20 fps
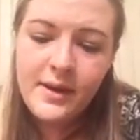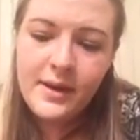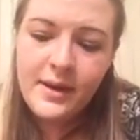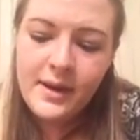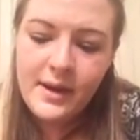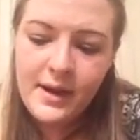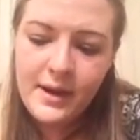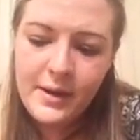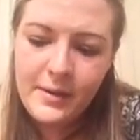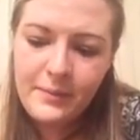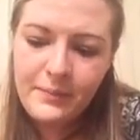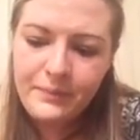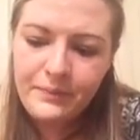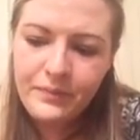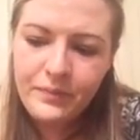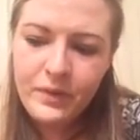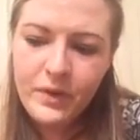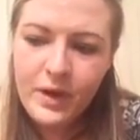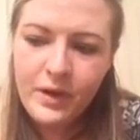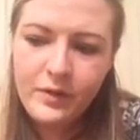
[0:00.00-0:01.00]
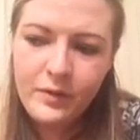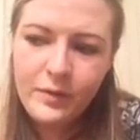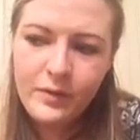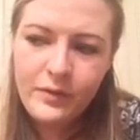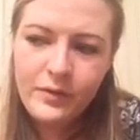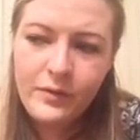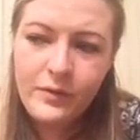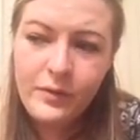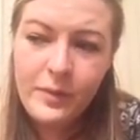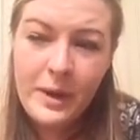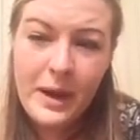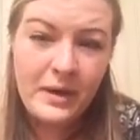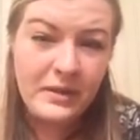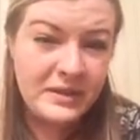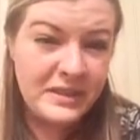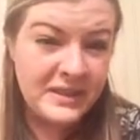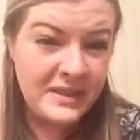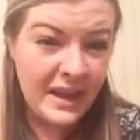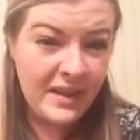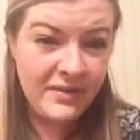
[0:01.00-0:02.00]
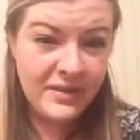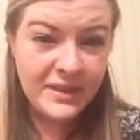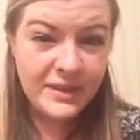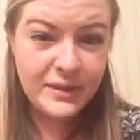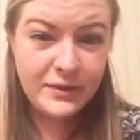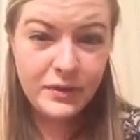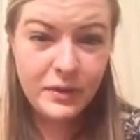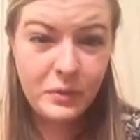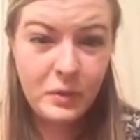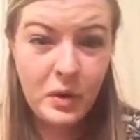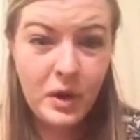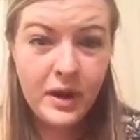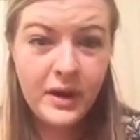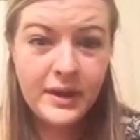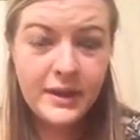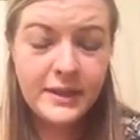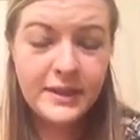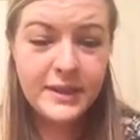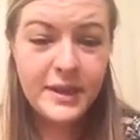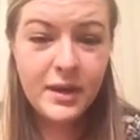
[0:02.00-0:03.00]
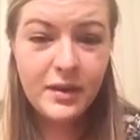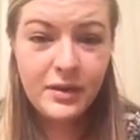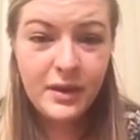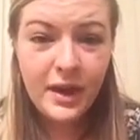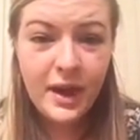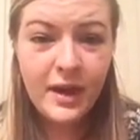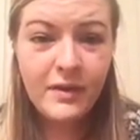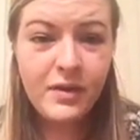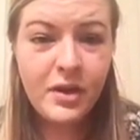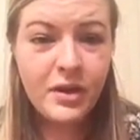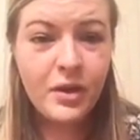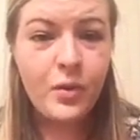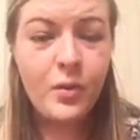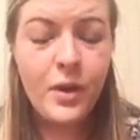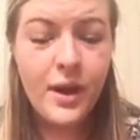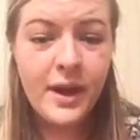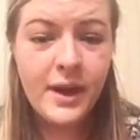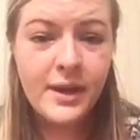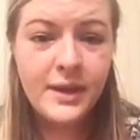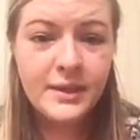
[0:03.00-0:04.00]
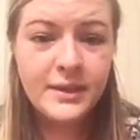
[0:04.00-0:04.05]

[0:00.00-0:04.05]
of about 7 different products now that I have on the way.